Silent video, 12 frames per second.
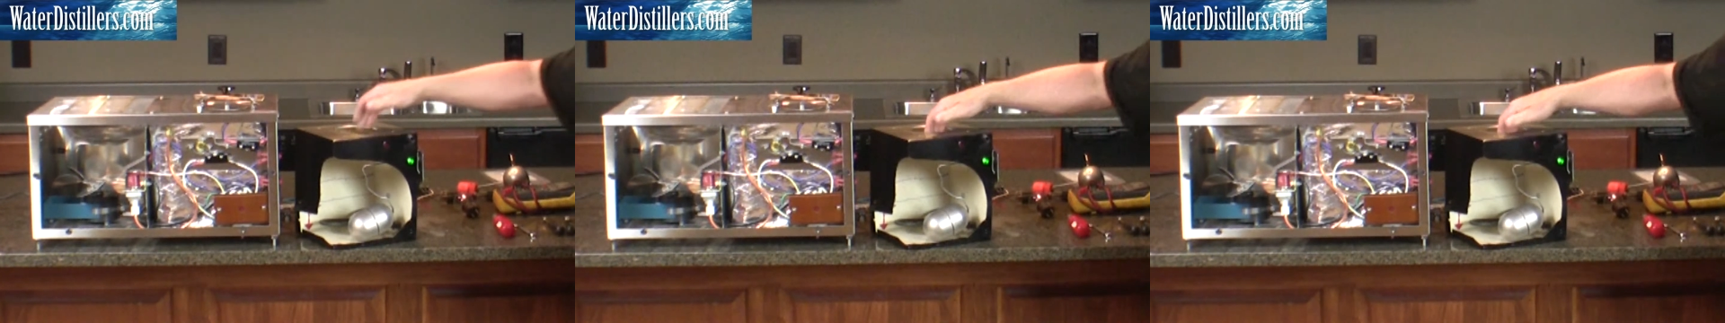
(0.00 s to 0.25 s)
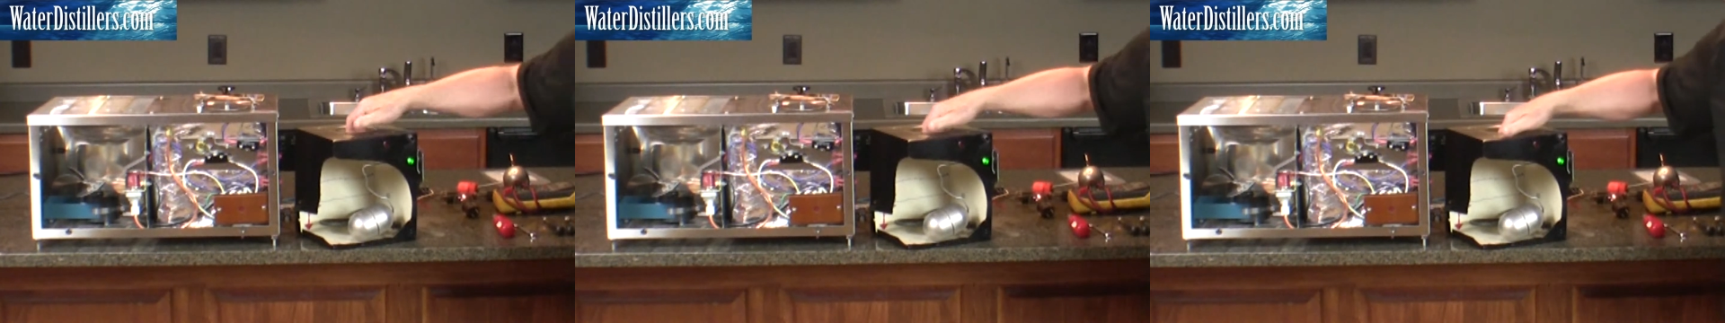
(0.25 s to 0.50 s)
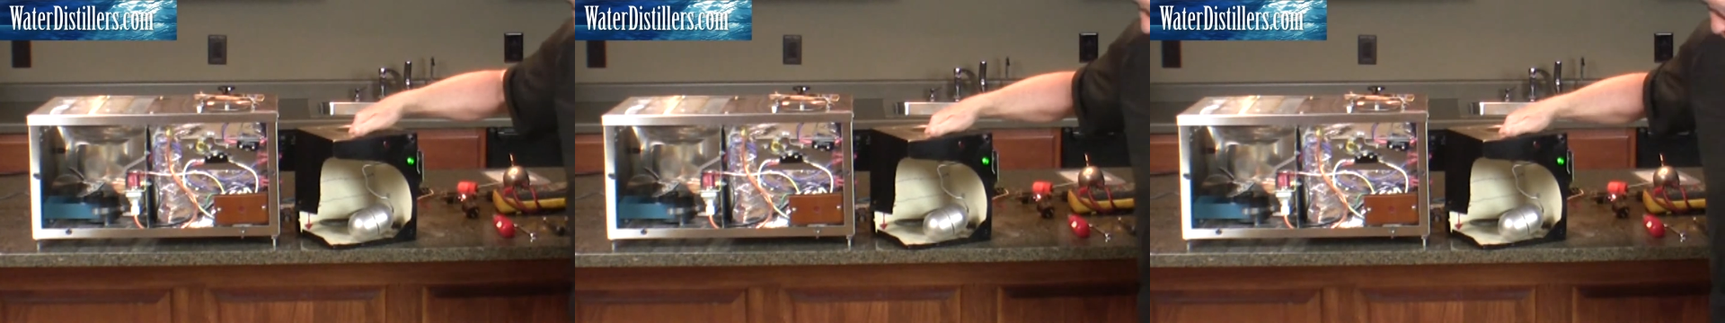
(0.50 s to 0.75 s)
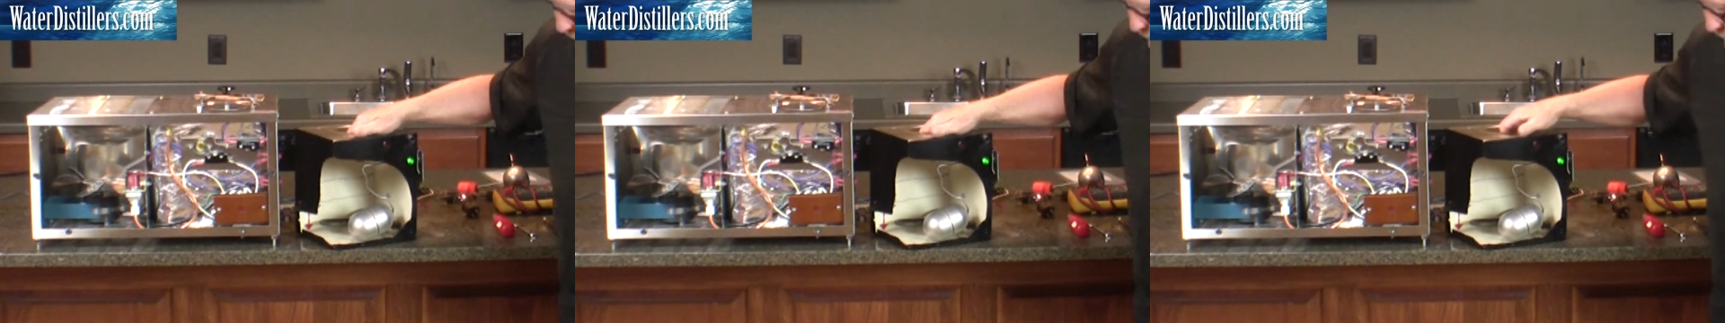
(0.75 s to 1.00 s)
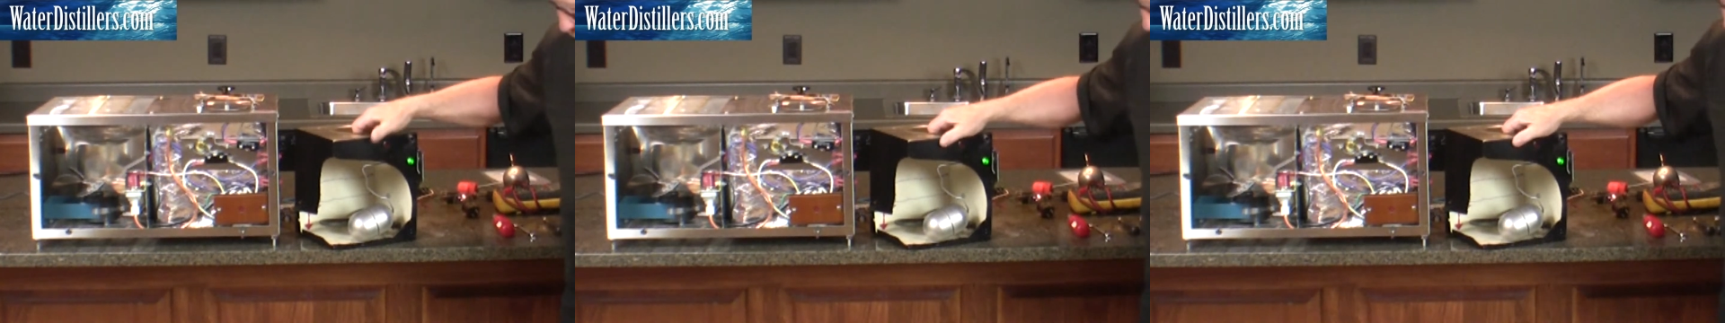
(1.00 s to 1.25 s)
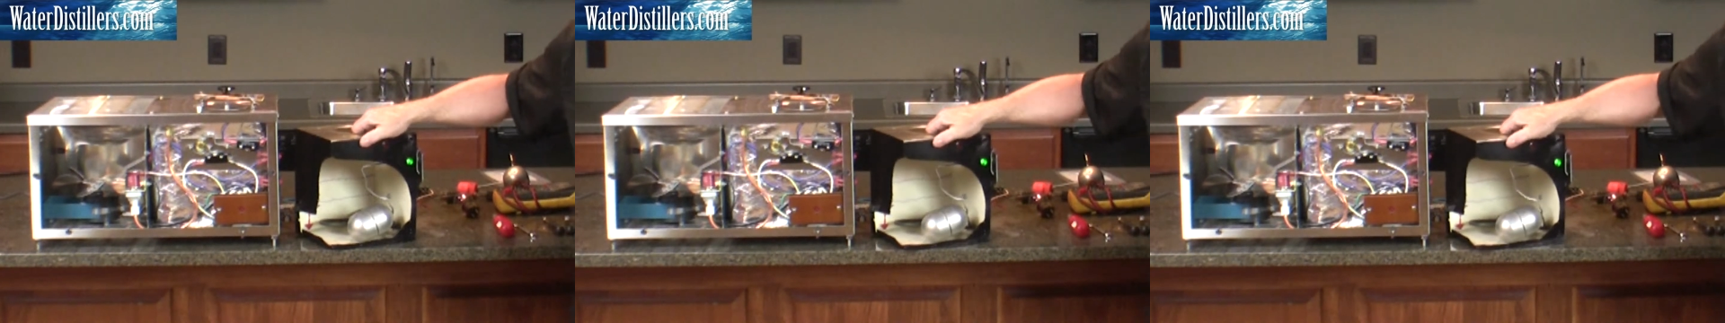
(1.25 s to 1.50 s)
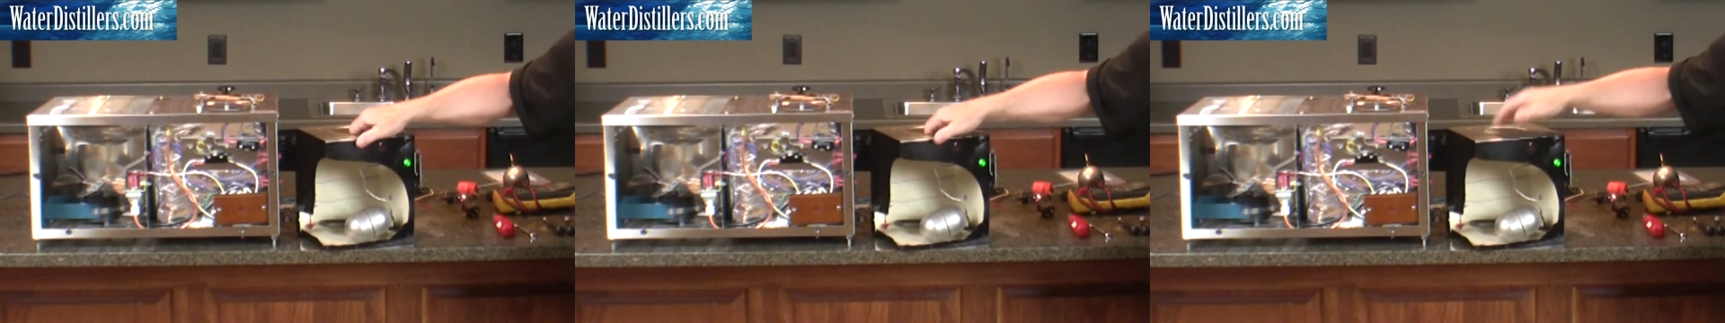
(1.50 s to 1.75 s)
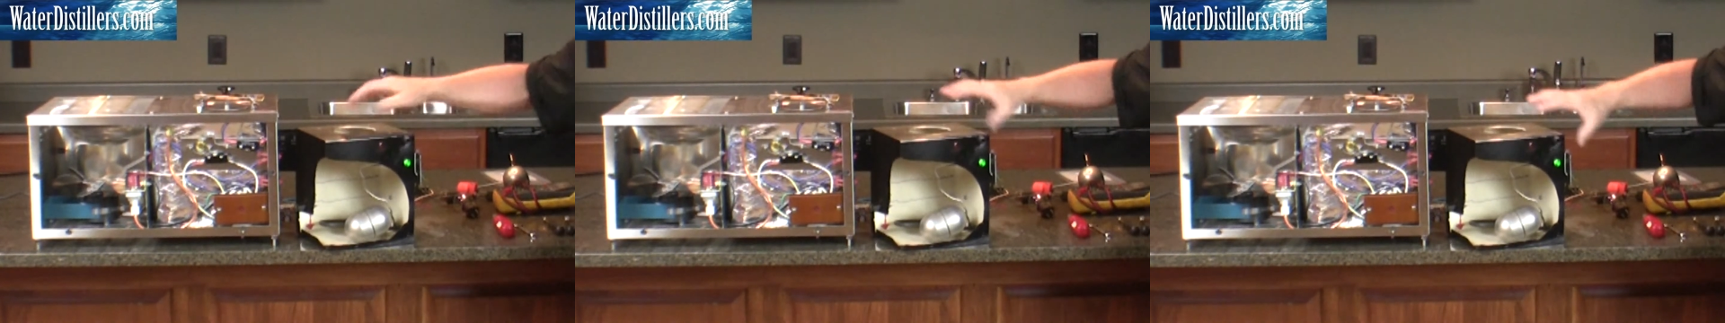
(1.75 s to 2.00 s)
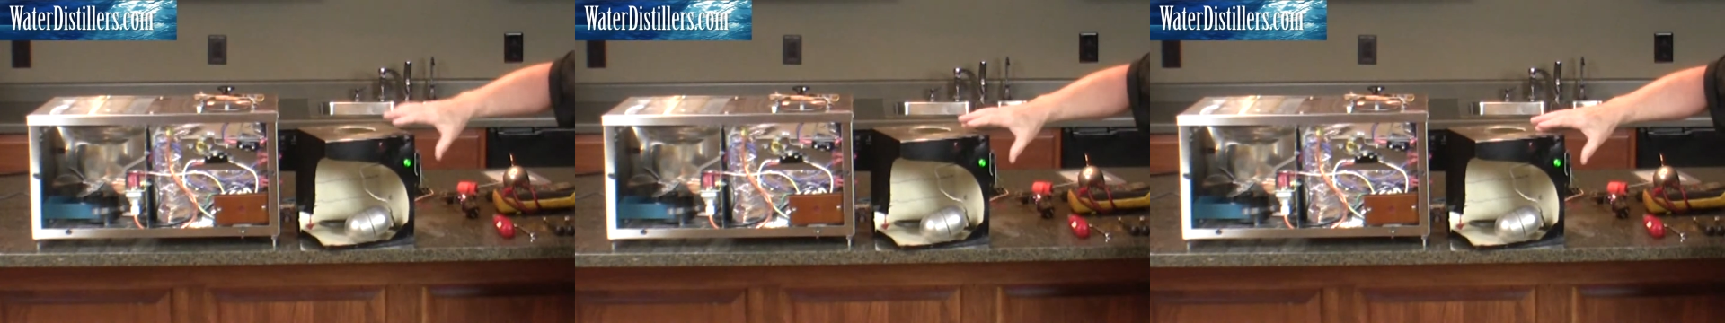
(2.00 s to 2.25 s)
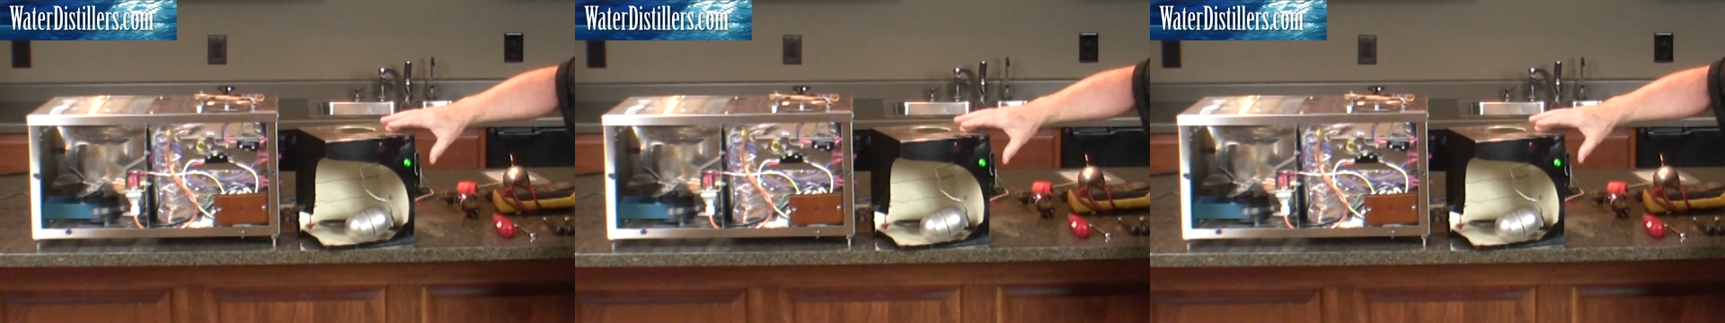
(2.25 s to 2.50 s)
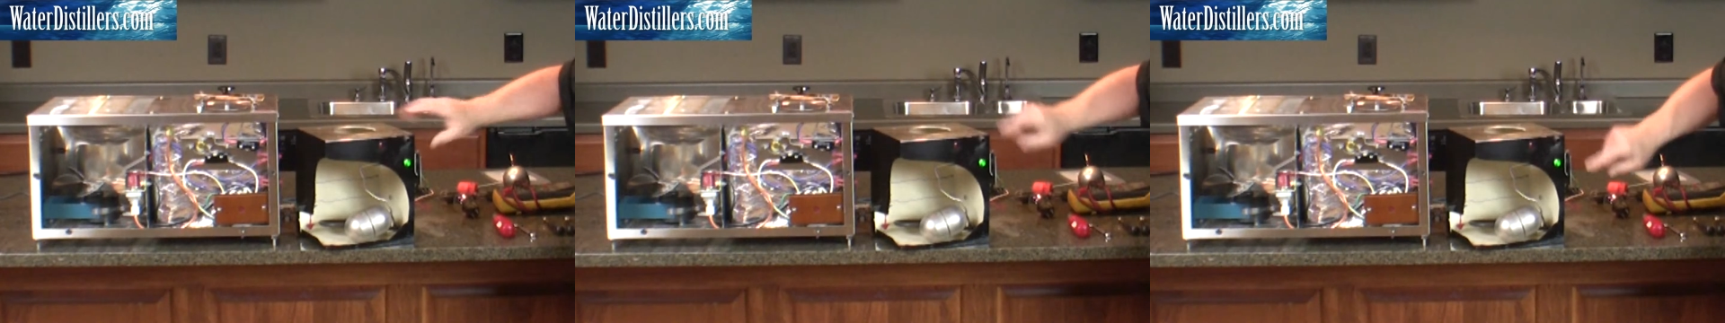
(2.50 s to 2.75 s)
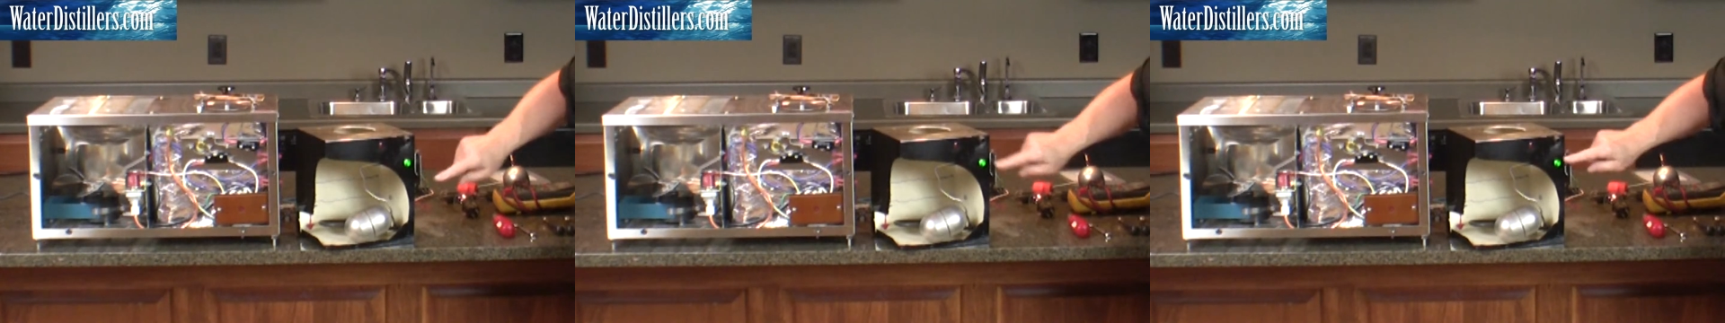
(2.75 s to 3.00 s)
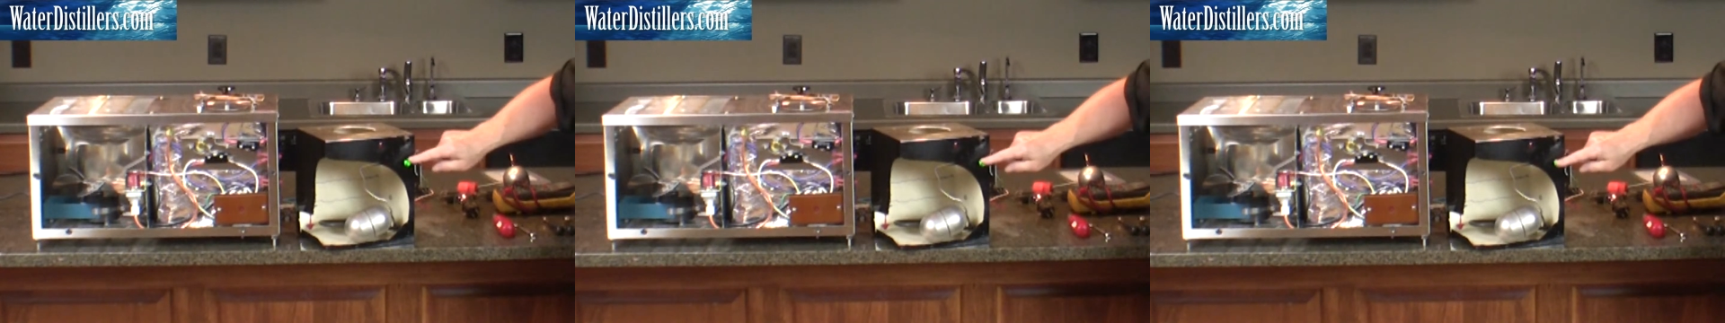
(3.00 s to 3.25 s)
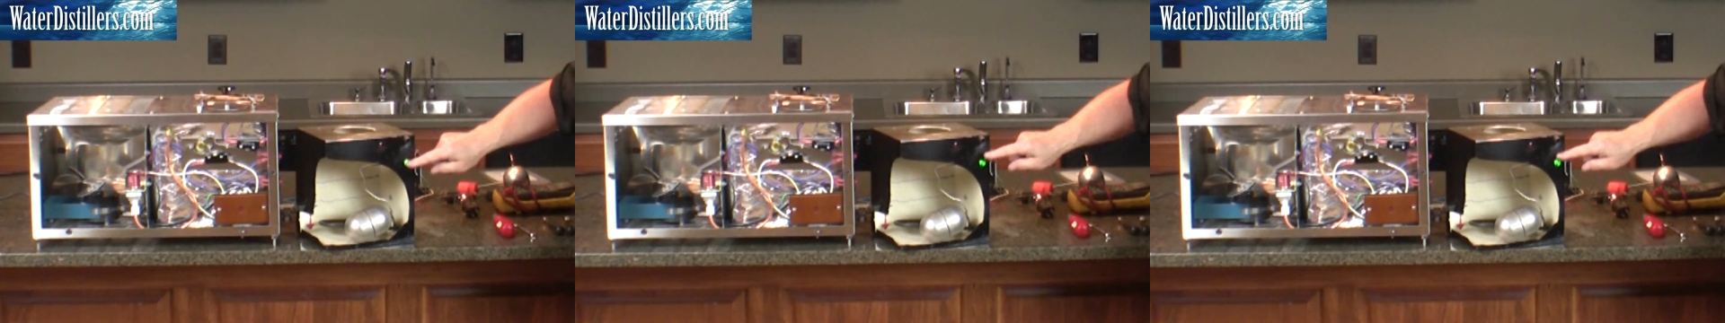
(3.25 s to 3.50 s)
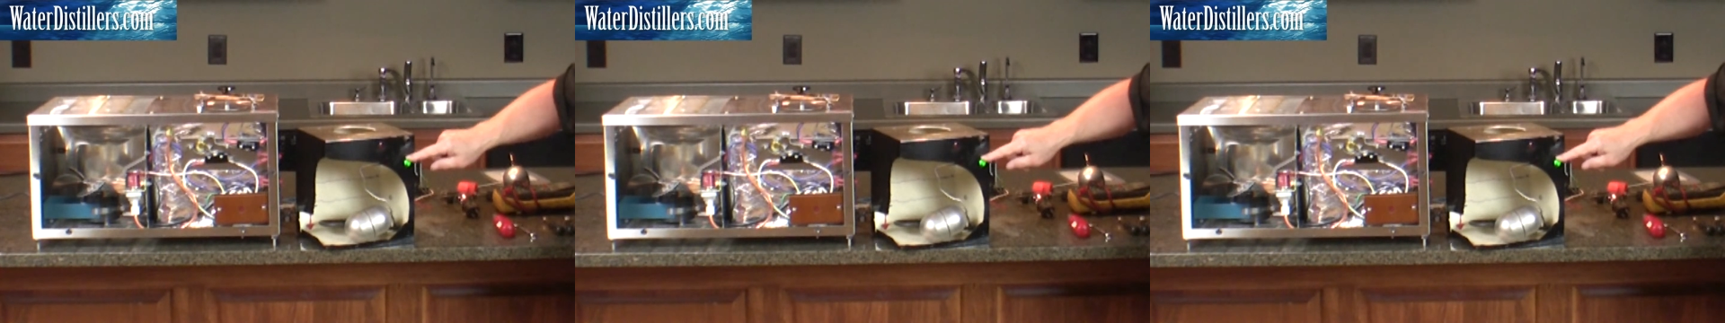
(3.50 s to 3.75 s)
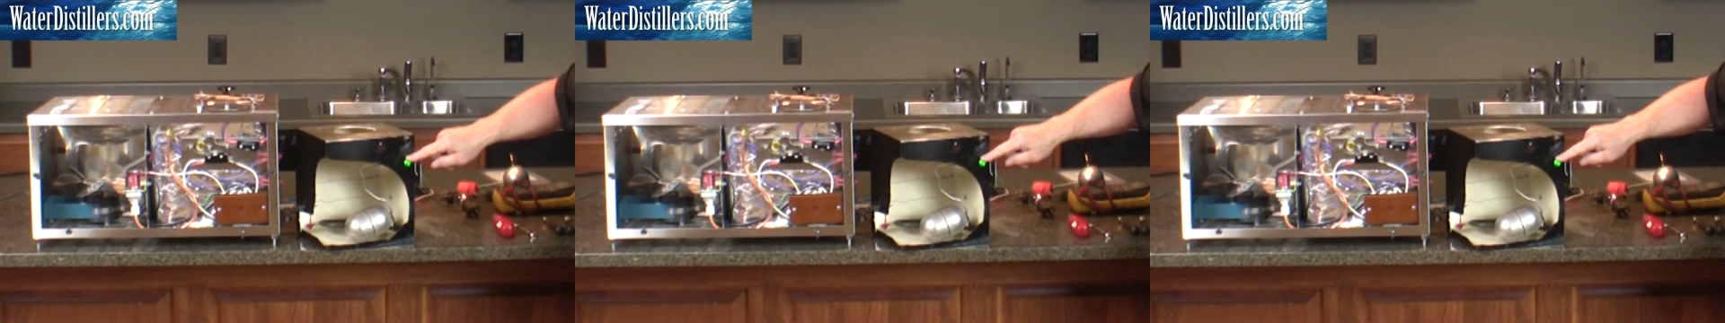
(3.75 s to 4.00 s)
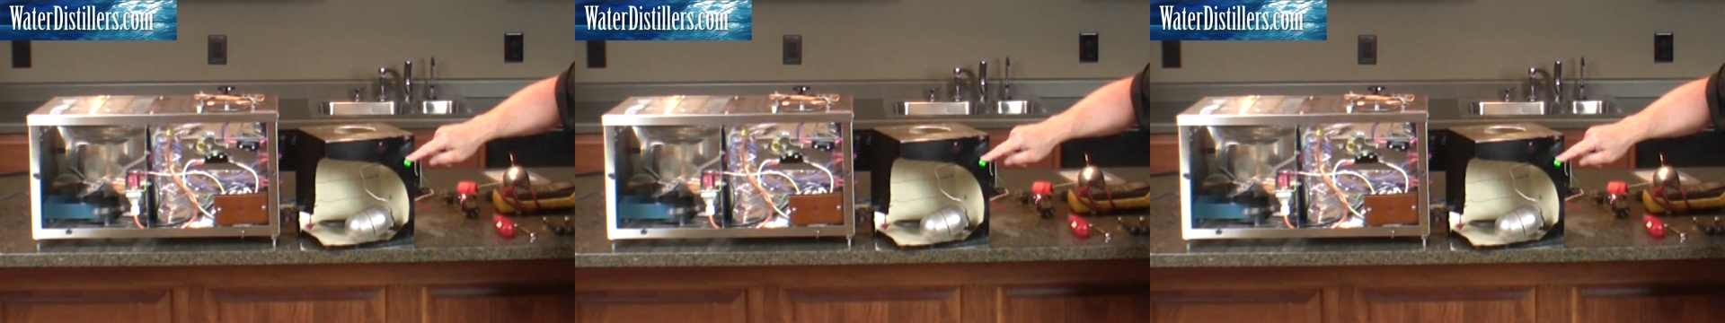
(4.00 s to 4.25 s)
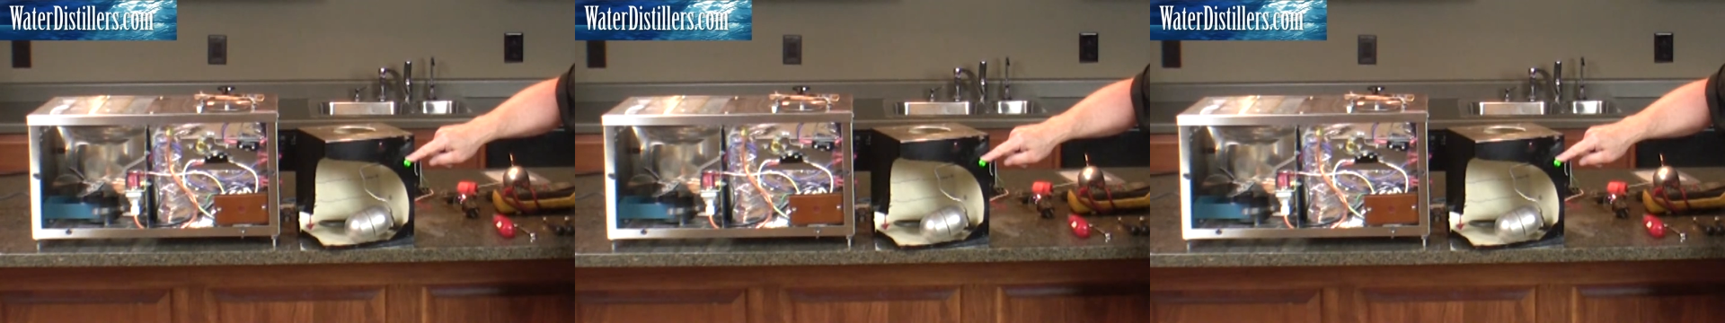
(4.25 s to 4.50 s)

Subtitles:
[unreadable: no face in view]